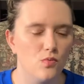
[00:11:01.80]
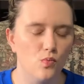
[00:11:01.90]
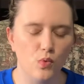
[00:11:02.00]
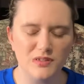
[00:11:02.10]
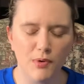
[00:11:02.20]

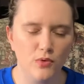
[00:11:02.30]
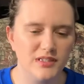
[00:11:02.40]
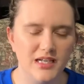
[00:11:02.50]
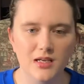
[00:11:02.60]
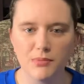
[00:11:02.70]
was
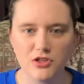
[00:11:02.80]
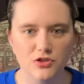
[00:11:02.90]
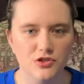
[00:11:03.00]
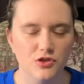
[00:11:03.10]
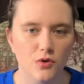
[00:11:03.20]
posting pictures
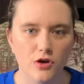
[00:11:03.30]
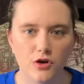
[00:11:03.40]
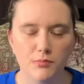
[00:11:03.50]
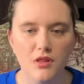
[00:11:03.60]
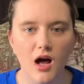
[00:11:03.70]
to her
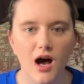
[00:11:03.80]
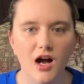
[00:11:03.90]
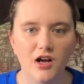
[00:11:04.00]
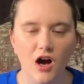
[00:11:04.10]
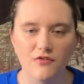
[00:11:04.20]

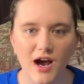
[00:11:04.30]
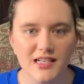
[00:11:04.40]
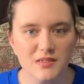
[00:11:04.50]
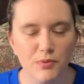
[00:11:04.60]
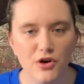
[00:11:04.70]
blog of
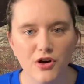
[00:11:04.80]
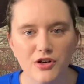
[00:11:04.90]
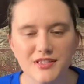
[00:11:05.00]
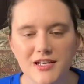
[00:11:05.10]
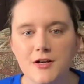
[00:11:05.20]

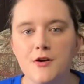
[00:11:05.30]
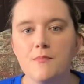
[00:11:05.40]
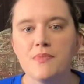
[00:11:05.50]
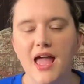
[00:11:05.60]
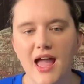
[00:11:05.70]
icebergs.
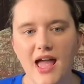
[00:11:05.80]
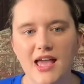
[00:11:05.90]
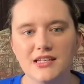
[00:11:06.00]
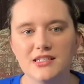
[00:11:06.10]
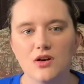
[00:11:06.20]

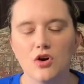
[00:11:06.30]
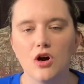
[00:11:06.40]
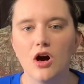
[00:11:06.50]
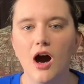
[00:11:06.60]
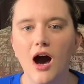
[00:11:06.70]
And
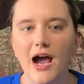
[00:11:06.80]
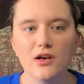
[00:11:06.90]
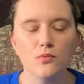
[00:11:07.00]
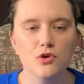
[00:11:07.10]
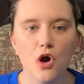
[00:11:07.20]
I
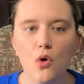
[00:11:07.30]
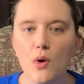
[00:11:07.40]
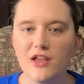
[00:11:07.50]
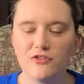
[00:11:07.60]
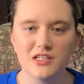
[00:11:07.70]
don't know
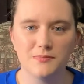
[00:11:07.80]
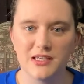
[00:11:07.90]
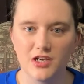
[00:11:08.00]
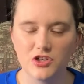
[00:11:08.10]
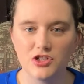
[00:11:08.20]
if it is
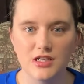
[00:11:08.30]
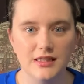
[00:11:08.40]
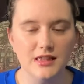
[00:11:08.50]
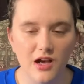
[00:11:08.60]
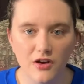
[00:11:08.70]
because she
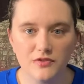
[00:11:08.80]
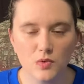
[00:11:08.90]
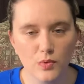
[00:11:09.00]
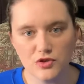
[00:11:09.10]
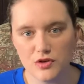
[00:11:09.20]
loves
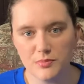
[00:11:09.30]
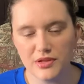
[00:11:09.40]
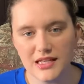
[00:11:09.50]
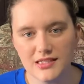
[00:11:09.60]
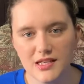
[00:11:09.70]
wintry
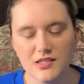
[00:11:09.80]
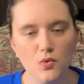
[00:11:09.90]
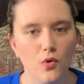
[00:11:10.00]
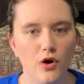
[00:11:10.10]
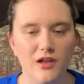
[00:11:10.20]
places
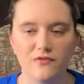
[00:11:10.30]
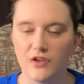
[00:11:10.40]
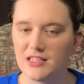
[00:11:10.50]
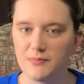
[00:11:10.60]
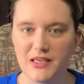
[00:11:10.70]
or if
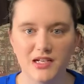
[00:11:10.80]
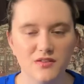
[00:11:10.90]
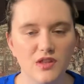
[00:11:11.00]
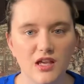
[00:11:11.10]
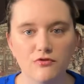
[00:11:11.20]
it's because of
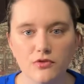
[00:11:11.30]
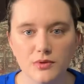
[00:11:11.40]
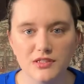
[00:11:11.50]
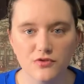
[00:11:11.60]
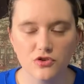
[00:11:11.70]
the
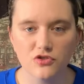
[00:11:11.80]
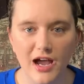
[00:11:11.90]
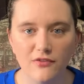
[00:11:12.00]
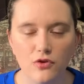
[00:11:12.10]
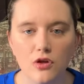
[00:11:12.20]
influence of her
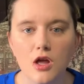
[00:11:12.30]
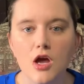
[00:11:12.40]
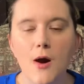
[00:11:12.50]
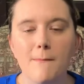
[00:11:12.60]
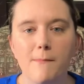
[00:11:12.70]
travel,
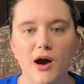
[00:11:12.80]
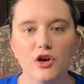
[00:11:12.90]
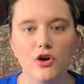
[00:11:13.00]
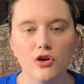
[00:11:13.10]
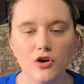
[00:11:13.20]
but
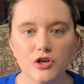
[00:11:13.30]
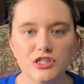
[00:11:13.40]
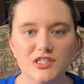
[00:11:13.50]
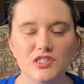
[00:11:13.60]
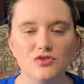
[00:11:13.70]
her
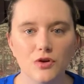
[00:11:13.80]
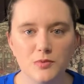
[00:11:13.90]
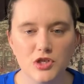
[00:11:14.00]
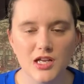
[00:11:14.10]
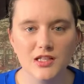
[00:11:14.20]

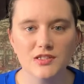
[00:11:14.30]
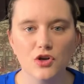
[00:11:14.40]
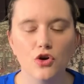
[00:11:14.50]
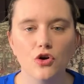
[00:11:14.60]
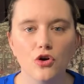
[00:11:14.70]
descriptions,
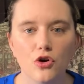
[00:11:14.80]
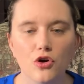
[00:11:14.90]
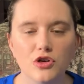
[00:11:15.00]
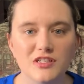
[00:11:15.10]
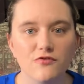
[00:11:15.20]

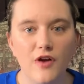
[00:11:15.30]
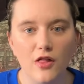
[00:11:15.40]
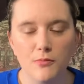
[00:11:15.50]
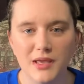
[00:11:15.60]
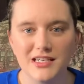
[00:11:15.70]
her
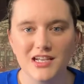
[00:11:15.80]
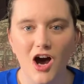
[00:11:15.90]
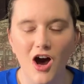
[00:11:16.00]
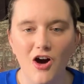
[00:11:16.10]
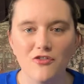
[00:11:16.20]
development
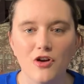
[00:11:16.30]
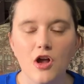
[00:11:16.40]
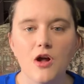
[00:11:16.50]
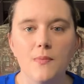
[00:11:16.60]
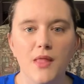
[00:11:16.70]
of
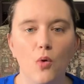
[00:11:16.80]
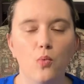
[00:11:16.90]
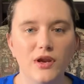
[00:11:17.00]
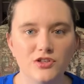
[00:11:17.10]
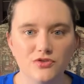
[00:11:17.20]
a
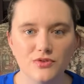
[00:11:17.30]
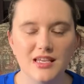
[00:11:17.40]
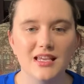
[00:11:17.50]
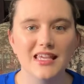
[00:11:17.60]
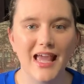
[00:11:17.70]

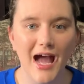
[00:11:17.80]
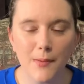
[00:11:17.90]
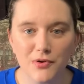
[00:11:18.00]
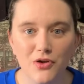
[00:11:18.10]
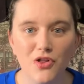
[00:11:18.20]
wintry
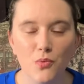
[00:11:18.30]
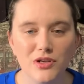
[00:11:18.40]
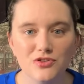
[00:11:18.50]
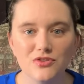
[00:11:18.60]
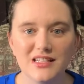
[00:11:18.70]
capital, a
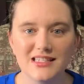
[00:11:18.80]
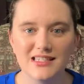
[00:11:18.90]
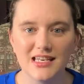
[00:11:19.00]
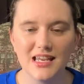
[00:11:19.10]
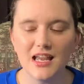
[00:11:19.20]
wintry
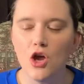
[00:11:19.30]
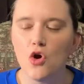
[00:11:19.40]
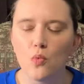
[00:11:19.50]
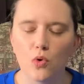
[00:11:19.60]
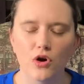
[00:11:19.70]
city,
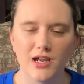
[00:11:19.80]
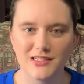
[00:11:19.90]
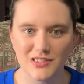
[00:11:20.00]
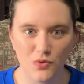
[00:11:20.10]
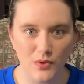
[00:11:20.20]
were
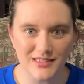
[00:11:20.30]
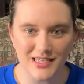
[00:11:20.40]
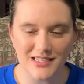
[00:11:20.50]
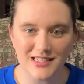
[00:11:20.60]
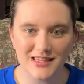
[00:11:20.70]

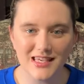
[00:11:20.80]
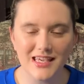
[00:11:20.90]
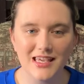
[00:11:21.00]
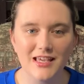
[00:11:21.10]
exquisite. The